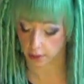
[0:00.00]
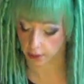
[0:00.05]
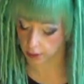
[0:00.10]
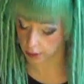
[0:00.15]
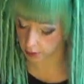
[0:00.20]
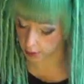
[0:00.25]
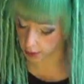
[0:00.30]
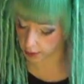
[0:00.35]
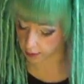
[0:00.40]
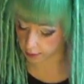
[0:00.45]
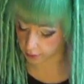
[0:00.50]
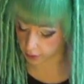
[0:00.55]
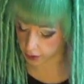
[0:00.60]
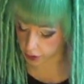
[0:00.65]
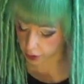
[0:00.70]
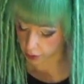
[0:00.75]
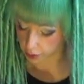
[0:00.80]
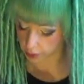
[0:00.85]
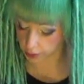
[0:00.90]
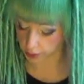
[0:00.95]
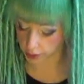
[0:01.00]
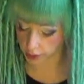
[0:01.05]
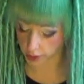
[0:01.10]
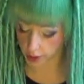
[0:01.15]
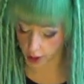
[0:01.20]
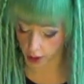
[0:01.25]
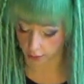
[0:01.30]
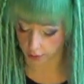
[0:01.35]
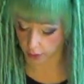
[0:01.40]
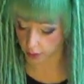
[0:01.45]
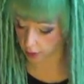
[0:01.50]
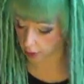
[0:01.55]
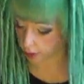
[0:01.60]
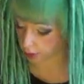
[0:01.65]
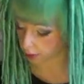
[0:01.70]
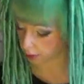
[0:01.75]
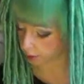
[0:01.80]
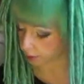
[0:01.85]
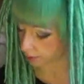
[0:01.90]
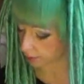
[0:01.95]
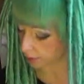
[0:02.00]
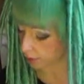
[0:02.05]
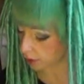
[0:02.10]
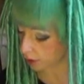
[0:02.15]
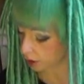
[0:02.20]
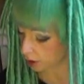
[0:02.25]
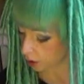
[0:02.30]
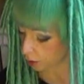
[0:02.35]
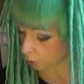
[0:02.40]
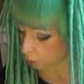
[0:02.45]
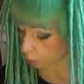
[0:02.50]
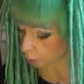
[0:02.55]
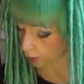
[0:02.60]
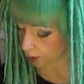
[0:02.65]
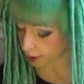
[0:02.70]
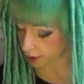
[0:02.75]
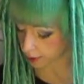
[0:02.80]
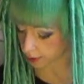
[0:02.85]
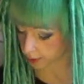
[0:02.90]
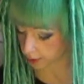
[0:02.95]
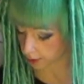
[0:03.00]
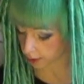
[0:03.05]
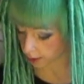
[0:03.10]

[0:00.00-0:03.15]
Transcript: and even shows you the cover of what